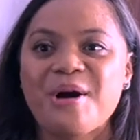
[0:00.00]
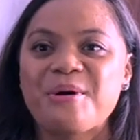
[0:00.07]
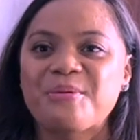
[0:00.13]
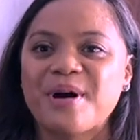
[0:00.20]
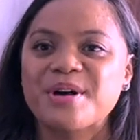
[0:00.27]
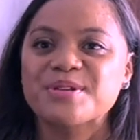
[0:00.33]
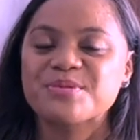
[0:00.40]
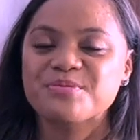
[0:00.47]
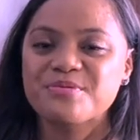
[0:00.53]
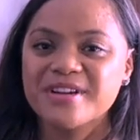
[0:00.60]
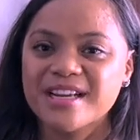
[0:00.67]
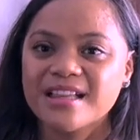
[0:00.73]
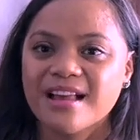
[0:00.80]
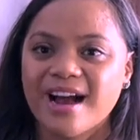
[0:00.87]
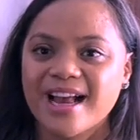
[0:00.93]
whilst
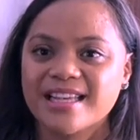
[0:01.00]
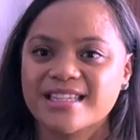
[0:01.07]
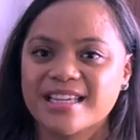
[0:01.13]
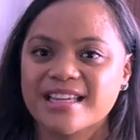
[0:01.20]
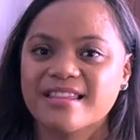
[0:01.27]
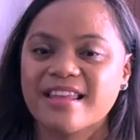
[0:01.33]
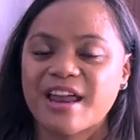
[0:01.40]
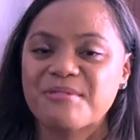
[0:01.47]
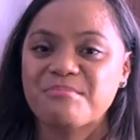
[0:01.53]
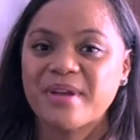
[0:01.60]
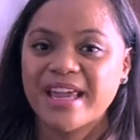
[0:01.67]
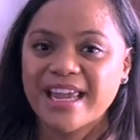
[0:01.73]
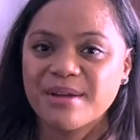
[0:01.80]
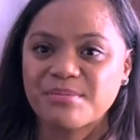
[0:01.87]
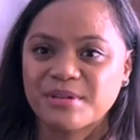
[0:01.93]
realizing that
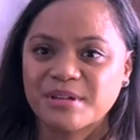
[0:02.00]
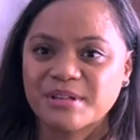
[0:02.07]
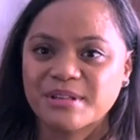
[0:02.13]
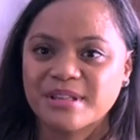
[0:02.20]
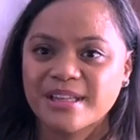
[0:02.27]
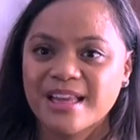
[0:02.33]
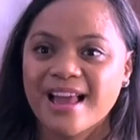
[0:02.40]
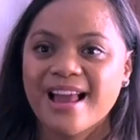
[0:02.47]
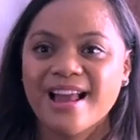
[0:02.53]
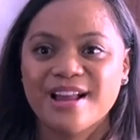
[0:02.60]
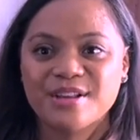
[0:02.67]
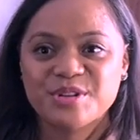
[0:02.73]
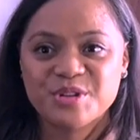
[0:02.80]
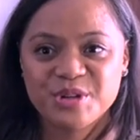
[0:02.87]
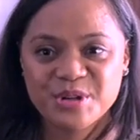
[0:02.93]
people
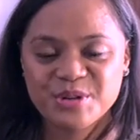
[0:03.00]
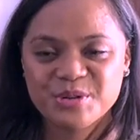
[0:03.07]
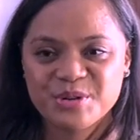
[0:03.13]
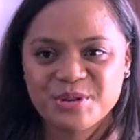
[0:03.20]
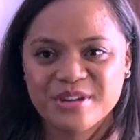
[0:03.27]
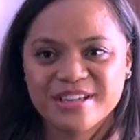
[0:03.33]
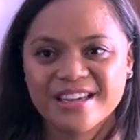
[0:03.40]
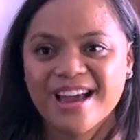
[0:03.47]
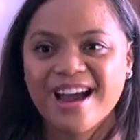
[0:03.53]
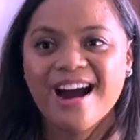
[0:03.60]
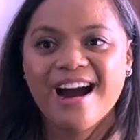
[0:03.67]
and children